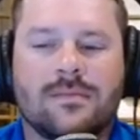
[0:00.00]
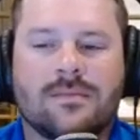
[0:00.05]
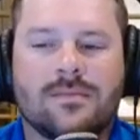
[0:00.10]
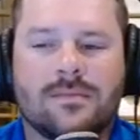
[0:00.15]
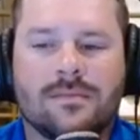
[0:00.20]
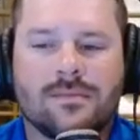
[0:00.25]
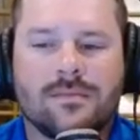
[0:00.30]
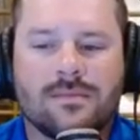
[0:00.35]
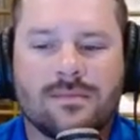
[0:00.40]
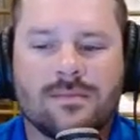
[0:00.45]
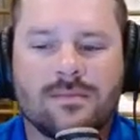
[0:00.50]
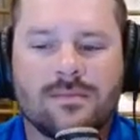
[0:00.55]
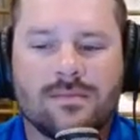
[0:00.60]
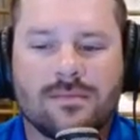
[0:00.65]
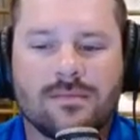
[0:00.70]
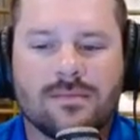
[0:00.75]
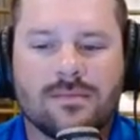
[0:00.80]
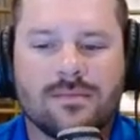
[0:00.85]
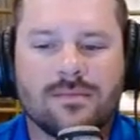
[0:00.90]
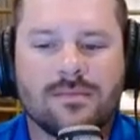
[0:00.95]

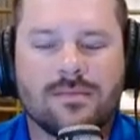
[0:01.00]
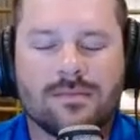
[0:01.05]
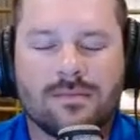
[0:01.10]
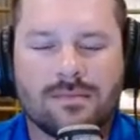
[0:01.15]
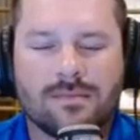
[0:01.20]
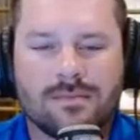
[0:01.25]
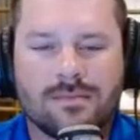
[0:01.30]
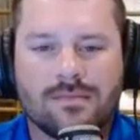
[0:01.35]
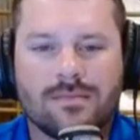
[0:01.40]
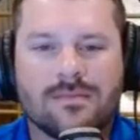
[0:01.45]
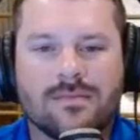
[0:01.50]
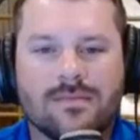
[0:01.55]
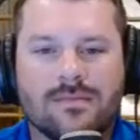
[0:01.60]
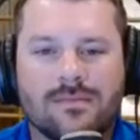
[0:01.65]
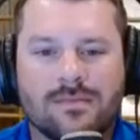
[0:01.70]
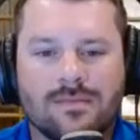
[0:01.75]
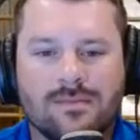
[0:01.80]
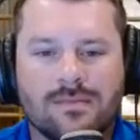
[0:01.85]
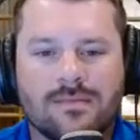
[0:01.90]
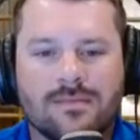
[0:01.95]

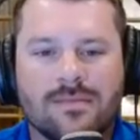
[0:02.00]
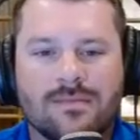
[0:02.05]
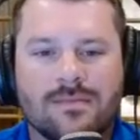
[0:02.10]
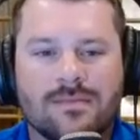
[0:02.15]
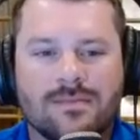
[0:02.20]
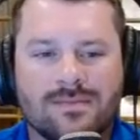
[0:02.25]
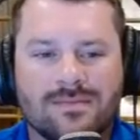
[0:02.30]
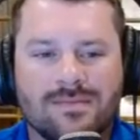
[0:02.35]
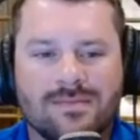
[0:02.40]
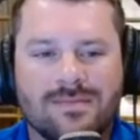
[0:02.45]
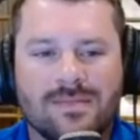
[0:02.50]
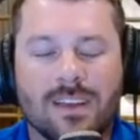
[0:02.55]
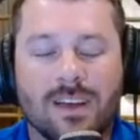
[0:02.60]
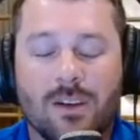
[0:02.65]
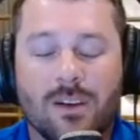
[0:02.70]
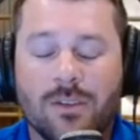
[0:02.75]
(silent)